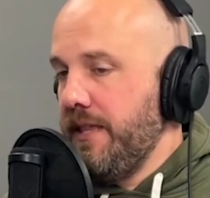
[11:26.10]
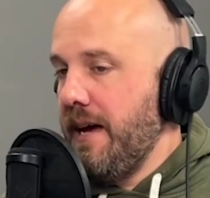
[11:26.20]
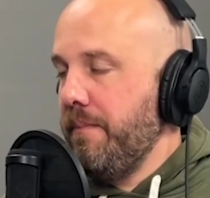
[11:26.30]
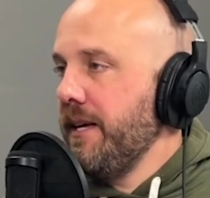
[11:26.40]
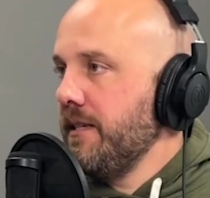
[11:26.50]

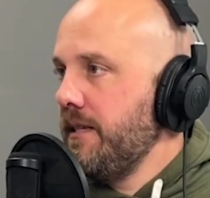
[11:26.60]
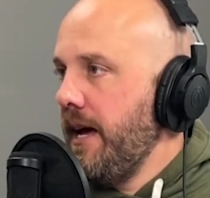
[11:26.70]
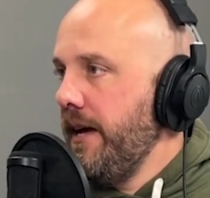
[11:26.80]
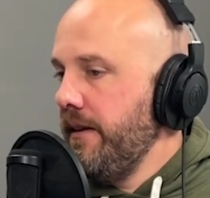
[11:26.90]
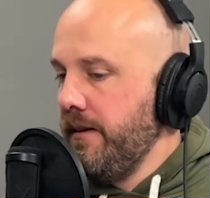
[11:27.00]
that being
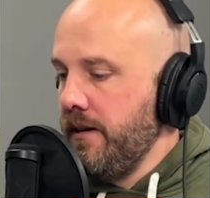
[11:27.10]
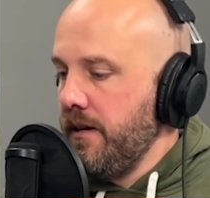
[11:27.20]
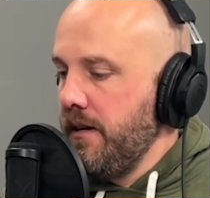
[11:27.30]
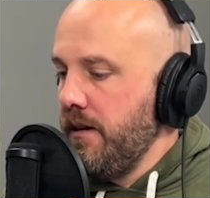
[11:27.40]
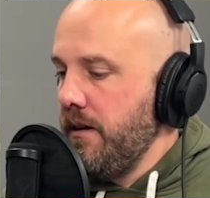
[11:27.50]
said,
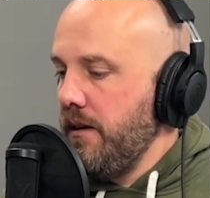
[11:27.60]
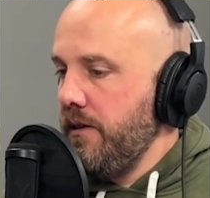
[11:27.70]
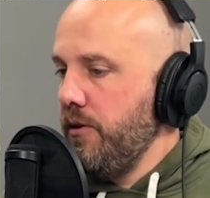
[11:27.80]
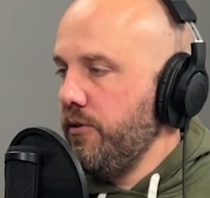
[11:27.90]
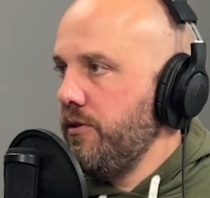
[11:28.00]

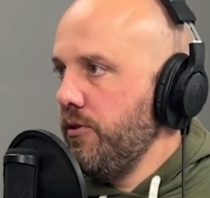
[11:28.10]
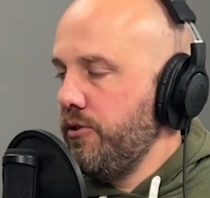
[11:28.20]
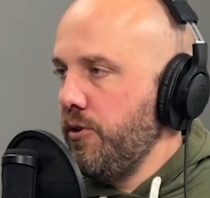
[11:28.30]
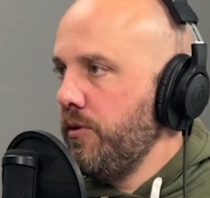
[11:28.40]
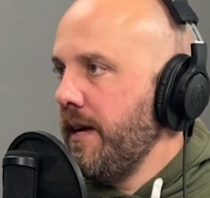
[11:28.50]
there's
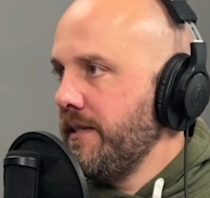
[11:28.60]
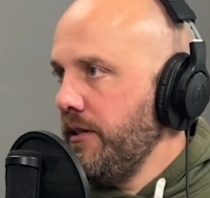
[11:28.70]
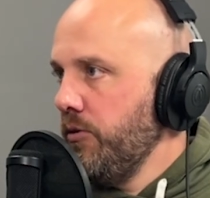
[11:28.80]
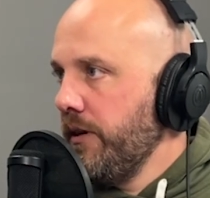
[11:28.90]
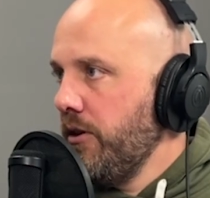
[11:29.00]
two things
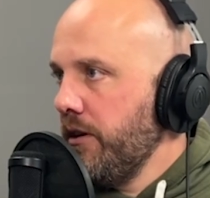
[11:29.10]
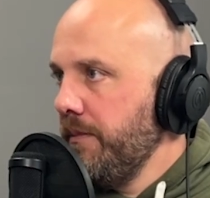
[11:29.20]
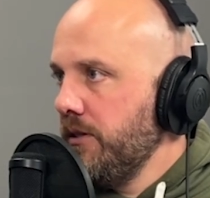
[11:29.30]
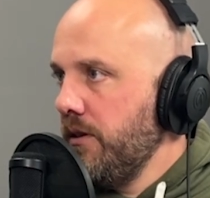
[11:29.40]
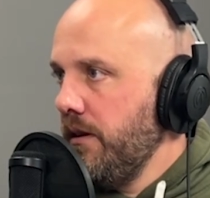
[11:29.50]
that you'll get
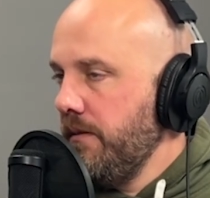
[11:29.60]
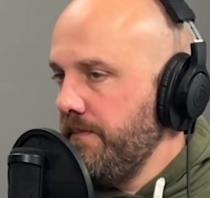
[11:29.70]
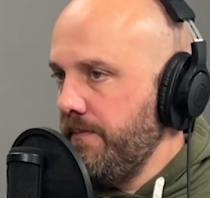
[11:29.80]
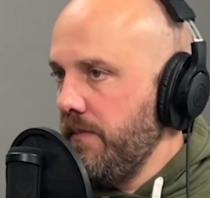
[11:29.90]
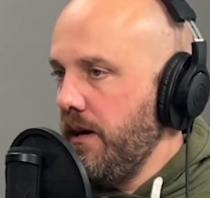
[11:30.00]
arguments on.
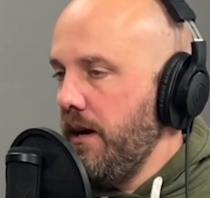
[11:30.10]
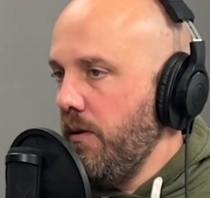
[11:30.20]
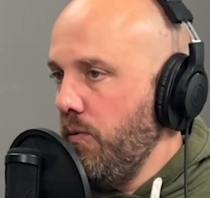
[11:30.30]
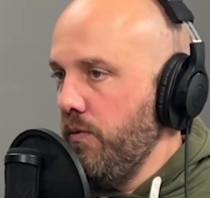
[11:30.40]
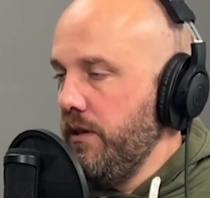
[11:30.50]

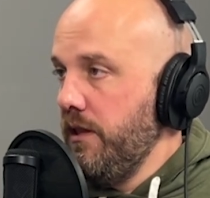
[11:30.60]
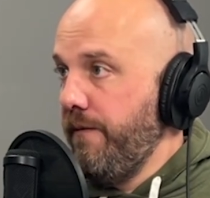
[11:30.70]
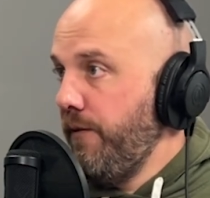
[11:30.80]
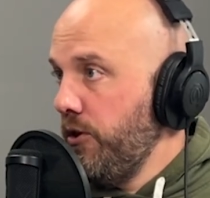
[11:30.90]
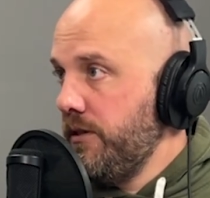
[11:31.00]
The
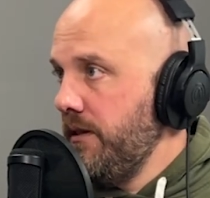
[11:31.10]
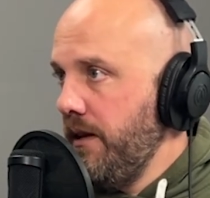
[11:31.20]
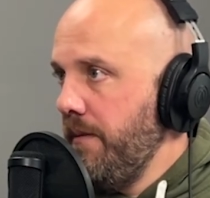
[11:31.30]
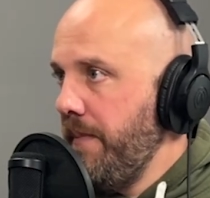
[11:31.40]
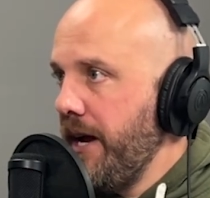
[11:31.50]
first
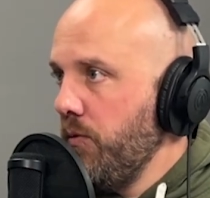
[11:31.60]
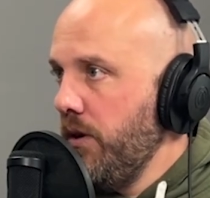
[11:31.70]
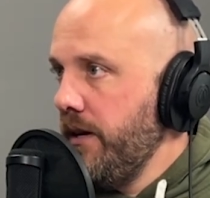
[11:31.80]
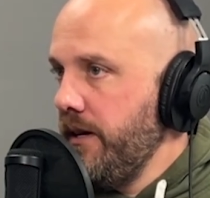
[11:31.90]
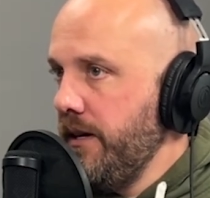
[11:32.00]
and main
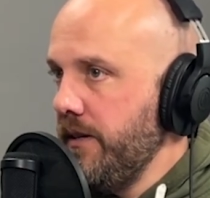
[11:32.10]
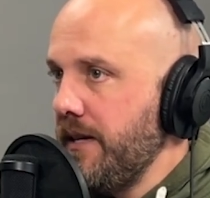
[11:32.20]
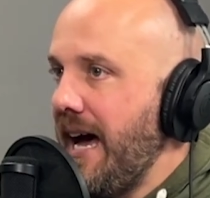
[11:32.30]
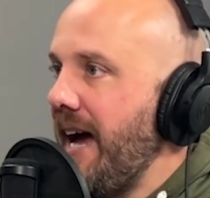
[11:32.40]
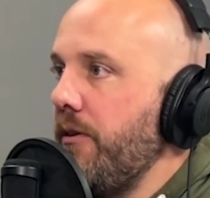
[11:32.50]
one is
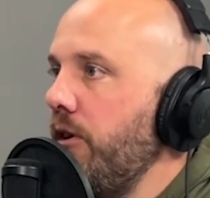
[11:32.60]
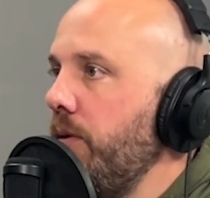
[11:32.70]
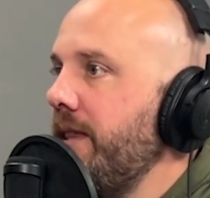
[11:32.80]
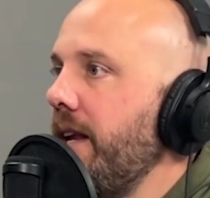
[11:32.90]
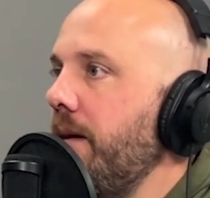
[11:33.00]
I don't know
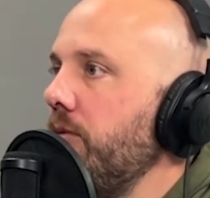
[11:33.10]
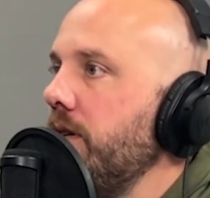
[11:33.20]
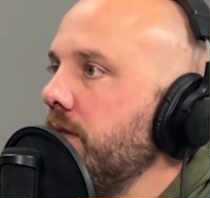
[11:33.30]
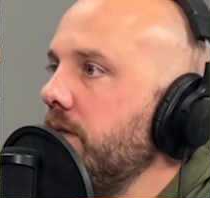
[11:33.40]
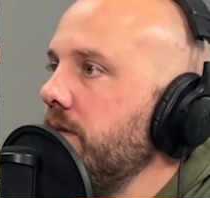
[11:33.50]
what that number
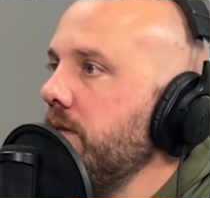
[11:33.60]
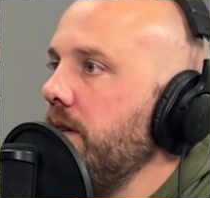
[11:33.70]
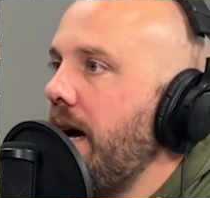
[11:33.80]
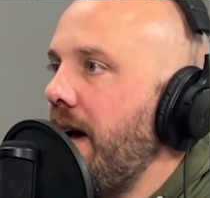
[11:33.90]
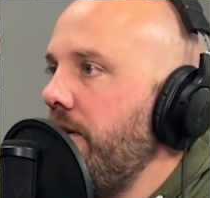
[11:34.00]
is.
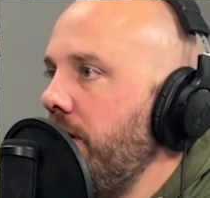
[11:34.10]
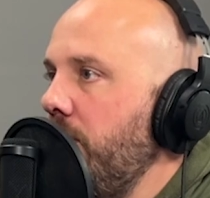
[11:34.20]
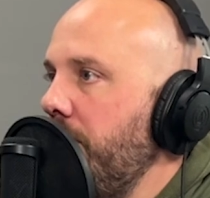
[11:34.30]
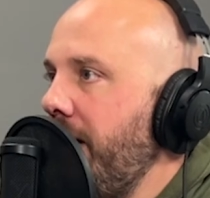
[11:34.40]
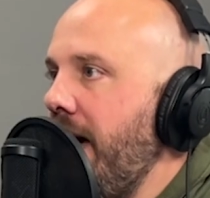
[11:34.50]
Mm-hmm. I don't
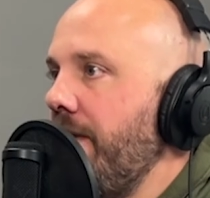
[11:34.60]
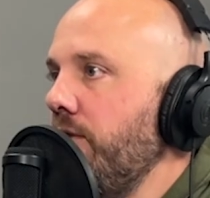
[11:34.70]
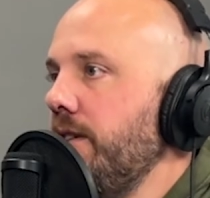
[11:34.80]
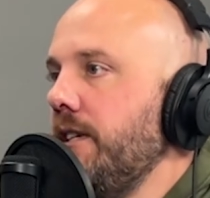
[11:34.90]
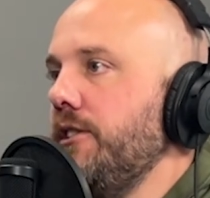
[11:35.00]
know what my
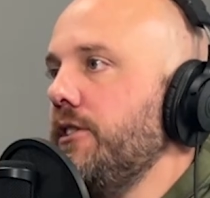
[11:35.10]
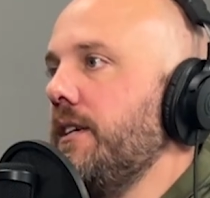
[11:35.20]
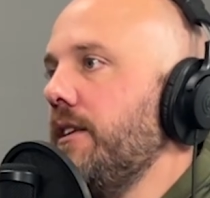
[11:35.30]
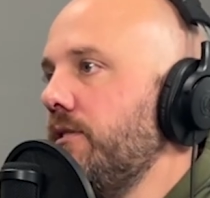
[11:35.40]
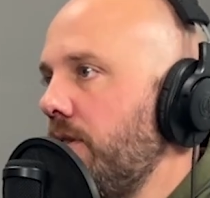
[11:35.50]
average. I just
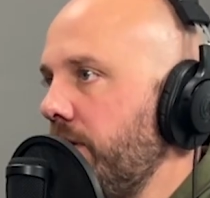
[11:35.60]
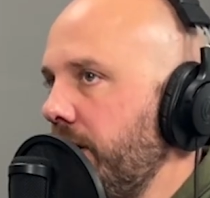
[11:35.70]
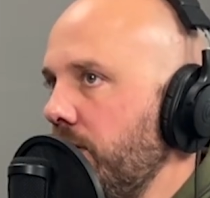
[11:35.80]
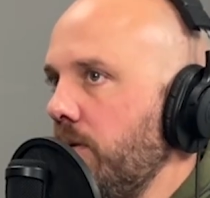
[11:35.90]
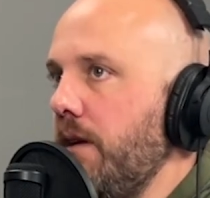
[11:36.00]
got
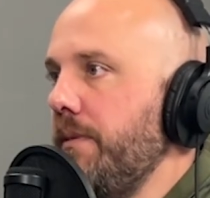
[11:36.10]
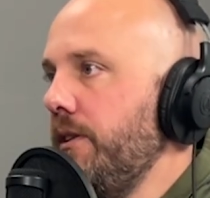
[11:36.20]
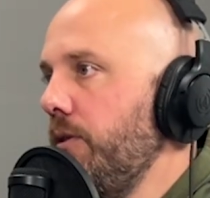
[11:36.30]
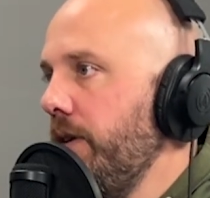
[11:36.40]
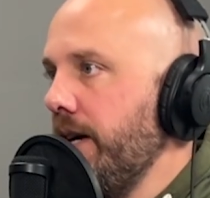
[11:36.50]
started, or I've been
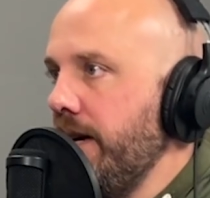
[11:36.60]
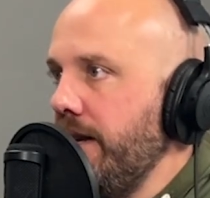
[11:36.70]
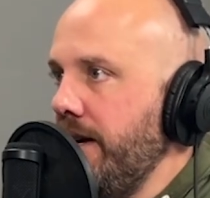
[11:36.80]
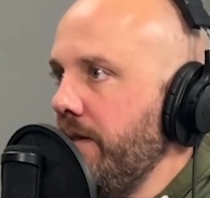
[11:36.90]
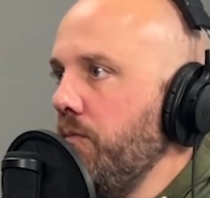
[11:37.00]
doing
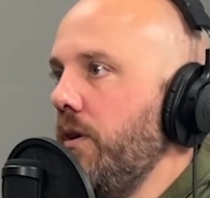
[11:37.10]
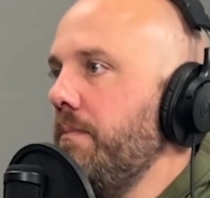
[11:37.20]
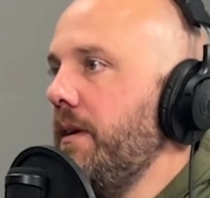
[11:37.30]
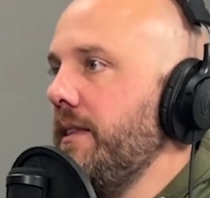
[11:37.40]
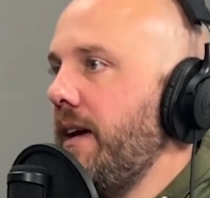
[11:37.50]
it, and
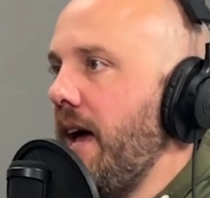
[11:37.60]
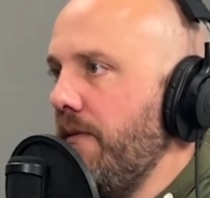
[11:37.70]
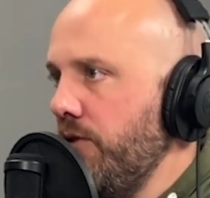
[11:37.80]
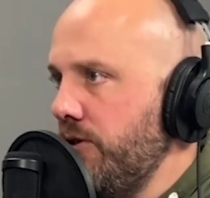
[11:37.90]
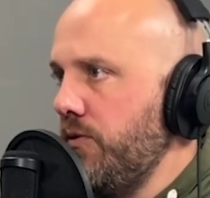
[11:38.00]
one month I
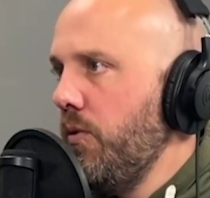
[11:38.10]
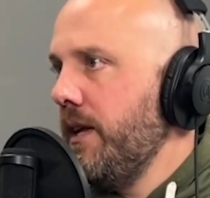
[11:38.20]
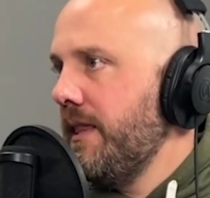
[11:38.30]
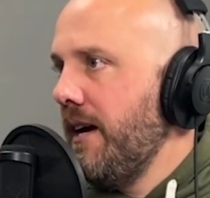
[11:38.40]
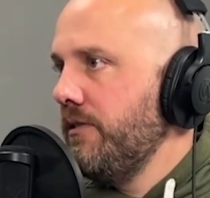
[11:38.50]
averaged
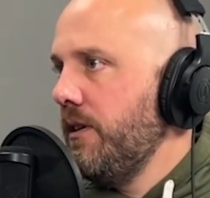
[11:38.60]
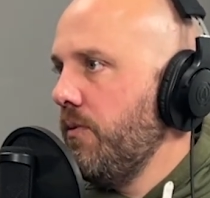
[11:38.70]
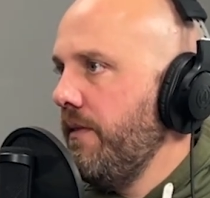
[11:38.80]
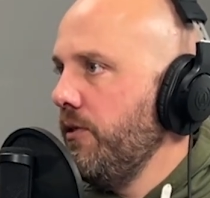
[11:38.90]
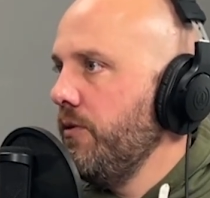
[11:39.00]
20,000 in
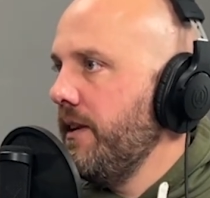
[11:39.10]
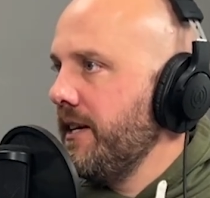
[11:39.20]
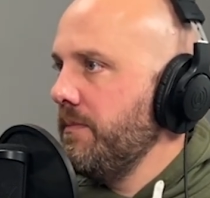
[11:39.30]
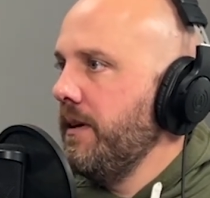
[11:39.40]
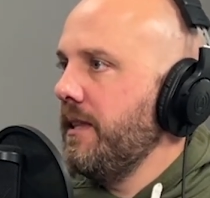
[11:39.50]
revenue. The
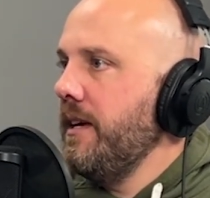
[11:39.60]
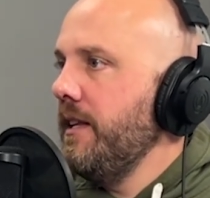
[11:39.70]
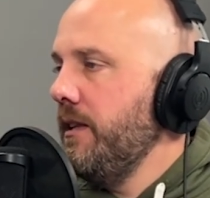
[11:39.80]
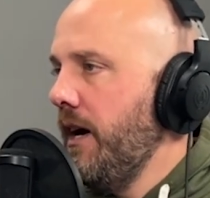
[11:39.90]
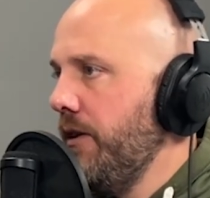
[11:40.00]
next month I
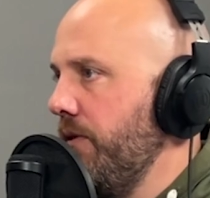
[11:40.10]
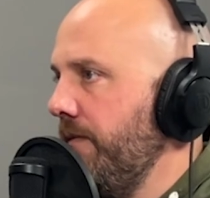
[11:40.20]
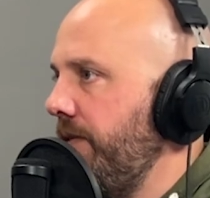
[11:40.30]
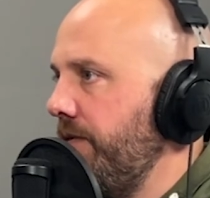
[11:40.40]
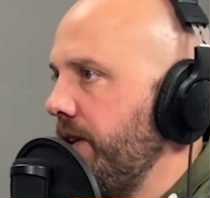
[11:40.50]
hit
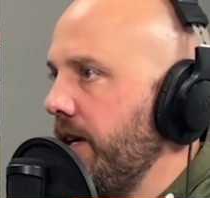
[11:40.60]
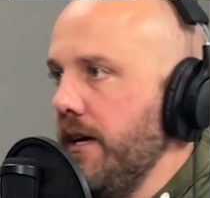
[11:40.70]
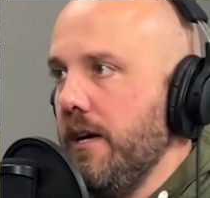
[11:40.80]
150.